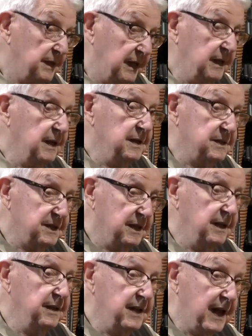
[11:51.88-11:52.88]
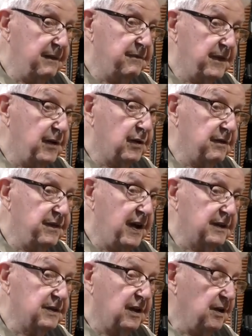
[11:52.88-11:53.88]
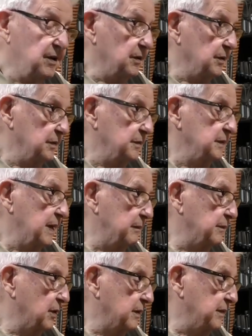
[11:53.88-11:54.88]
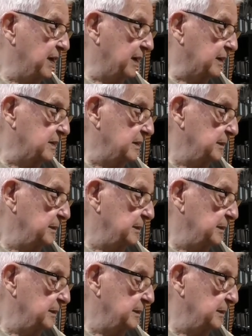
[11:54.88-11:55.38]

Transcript: In that very fact alone. That very fact.